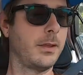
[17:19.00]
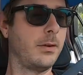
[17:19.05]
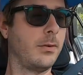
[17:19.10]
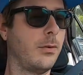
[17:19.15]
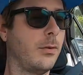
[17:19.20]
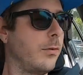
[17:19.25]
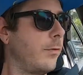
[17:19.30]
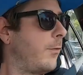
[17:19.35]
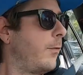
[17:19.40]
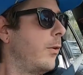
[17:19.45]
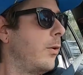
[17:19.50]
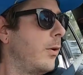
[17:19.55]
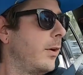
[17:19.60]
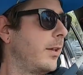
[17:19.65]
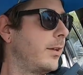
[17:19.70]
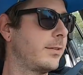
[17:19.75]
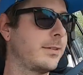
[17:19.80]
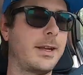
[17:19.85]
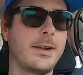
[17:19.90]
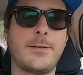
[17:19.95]
or 4.
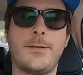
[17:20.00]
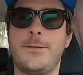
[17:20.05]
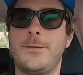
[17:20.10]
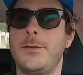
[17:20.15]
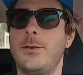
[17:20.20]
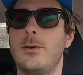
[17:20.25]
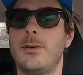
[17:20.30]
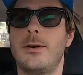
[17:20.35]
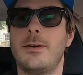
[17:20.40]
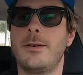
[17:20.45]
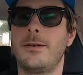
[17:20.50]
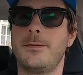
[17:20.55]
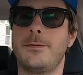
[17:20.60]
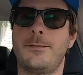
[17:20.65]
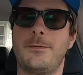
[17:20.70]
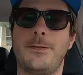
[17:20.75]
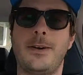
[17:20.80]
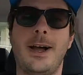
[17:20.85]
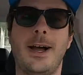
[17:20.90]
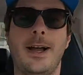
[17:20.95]
There's like 4,
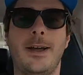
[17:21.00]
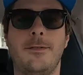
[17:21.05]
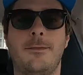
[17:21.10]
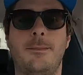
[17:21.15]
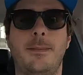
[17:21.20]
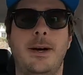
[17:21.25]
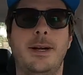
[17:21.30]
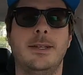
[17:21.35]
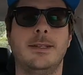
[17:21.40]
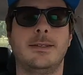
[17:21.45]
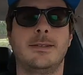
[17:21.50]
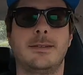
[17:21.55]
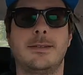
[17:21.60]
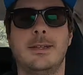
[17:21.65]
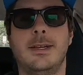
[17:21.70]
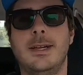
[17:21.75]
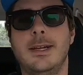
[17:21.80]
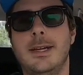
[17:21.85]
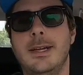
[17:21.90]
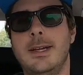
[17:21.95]
5 buttons.
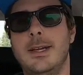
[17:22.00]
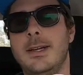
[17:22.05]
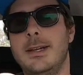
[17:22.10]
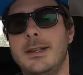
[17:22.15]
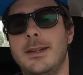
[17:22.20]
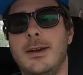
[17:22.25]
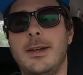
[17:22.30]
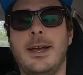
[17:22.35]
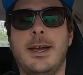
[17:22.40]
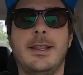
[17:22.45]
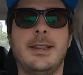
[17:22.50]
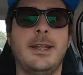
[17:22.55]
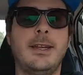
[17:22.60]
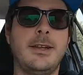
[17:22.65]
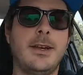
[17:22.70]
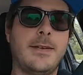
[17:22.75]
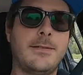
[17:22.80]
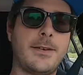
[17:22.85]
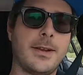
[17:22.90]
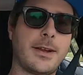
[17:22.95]
Oh yeah, and then
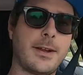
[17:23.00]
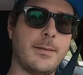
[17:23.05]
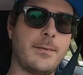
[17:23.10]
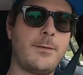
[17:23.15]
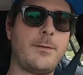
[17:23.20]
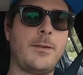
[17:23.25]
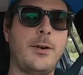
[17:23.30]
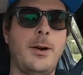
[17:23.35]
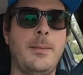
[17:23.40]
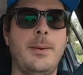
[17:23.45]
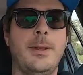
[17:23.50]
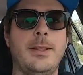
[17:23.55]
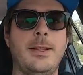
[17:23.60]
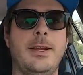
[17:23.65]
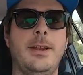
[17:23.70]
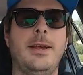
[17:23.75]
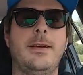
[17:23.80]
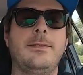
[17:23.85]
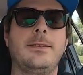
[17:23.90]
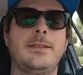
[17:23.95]
you have to confirm it. And
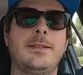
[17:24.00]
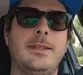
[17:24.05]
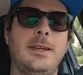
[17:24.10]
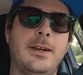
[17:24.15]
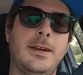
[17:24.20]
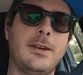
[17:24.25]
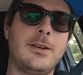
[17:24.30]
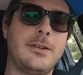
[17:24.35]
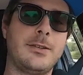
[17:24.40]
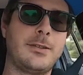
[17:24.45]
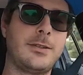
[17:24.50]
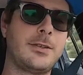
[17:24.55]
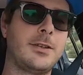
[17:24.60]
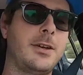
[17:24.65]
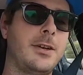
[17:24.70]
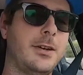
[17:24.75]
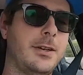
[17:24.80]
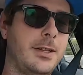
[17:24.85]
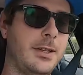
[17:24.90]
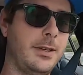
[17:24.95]
then you have to say, are you
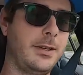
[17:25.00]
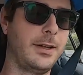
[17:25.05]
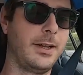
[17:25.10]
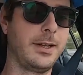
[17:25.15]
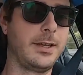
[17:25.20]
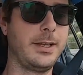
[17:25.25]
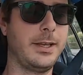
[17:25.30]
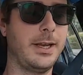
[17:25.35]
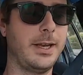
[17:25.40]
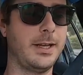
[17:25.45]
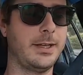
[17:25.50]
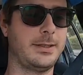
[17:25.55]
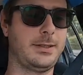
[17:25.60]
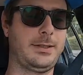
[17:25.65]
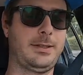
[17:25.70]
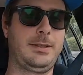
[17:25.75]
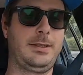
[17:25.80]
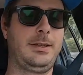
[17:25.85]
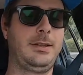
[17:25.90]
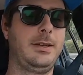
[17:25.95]
sure? And then you're like,
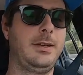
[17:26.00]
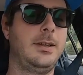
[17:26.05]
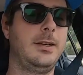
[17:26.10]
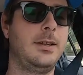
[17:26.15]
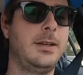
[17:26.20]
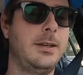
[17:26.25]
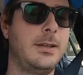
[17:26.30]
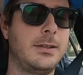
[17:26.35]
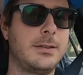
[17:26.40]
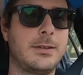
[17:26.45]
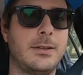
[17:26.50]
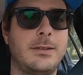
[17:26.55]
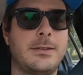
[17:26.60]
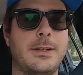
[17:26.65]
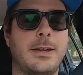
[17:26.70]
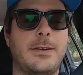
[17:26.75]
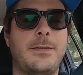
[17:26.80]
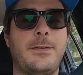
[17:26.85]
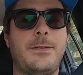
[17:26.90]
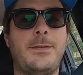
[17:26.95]
yes. So
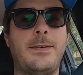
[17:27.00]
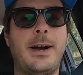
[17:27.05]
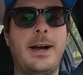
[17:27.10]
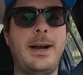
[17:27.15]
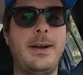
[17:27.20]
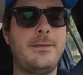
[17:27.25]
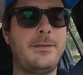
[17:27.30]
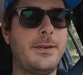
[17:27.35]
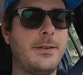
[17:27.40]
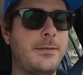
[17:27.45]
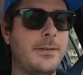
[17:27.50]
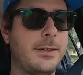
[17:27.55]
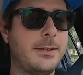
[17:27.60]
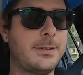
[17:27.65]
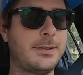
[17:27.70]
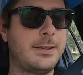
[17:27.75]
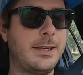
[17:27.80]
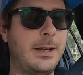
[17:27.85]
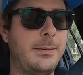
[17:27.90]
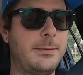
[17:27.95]
there's like 5
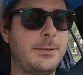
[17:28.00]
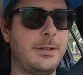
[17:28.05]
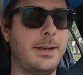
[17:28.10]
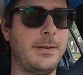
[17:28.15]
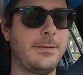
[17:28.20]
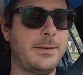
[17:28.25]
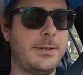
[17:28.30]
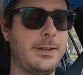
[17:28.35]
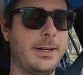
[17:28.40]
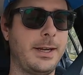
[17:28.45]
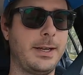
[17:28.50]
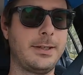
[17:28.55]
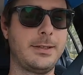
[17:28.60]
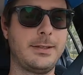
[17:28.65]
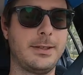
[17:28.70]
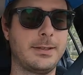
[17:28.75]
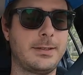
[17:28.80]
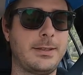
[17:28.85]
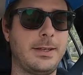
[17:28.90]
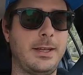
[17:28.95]
different steps you have to take
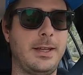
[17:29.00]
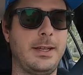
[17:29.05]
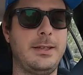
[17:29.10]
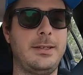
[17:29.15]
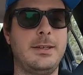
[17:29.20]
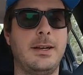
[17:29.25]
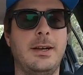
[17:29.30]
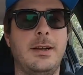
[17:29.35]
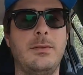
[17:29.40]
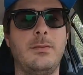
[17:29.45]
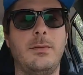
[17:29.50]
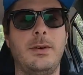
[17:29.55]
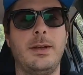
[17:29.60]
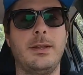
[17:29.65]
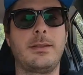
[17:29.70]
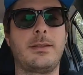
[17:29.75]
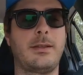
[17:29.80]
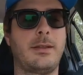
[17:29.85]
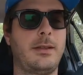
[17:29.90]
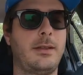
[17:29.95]
just to get done with